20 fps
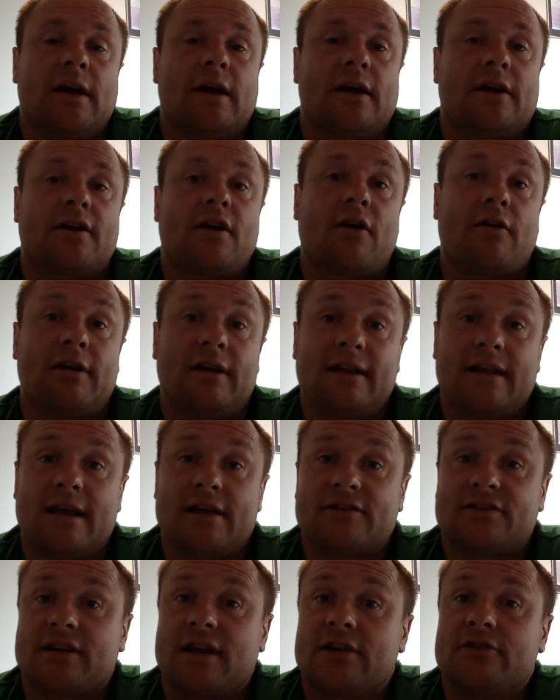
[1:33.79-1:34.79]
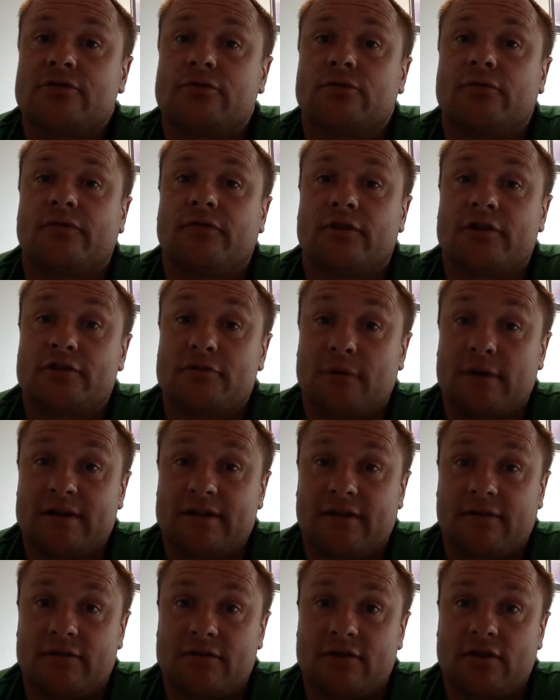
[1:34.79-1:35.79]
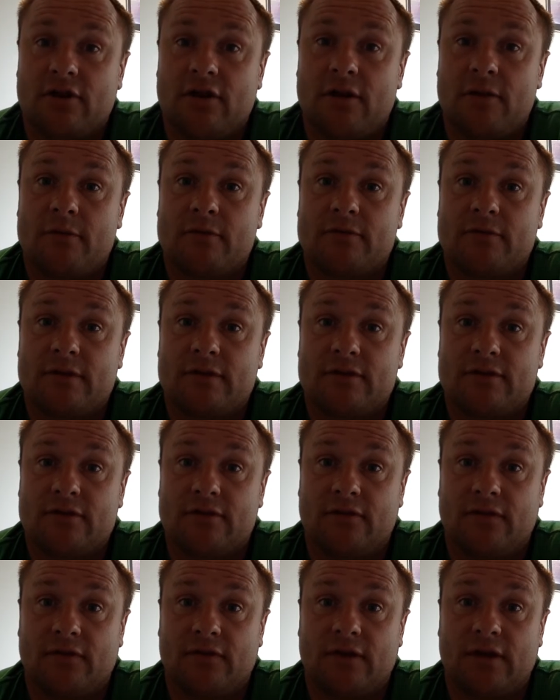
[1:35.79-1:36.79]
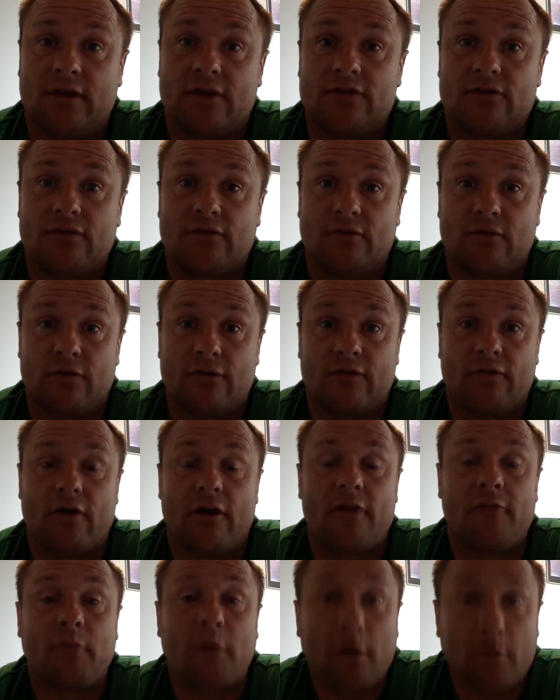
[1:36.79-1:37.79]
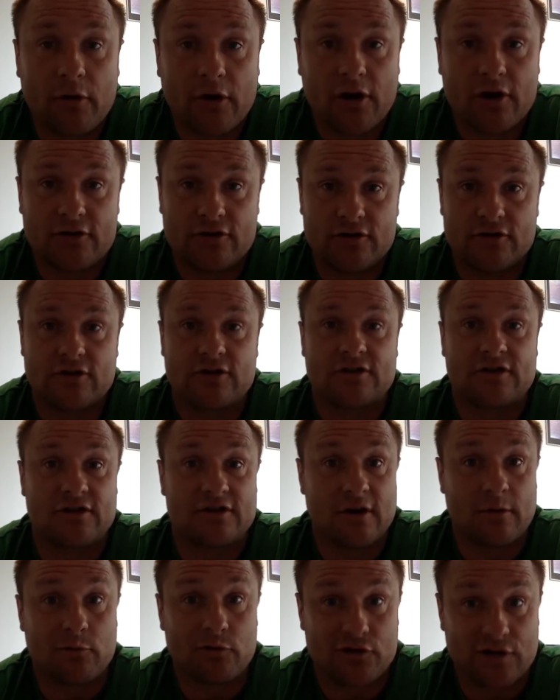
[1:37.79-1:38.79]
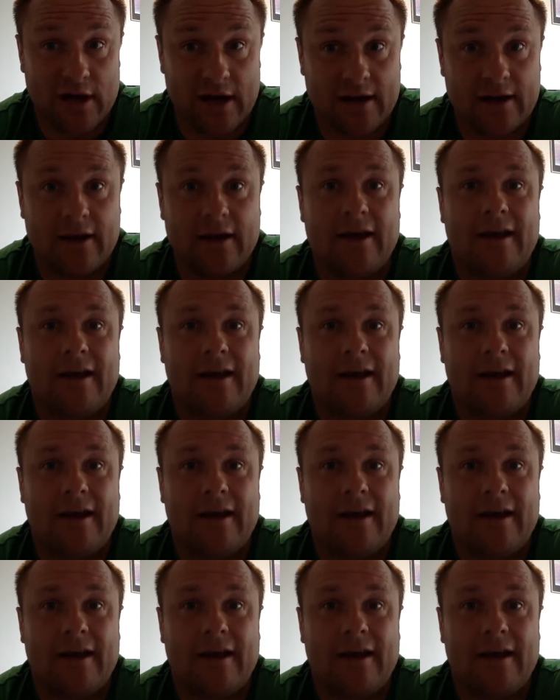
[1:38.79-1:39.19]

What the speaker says: Currently that's scheduled for the 27th July between 2:15 and 2:45, but I would urge you just to double check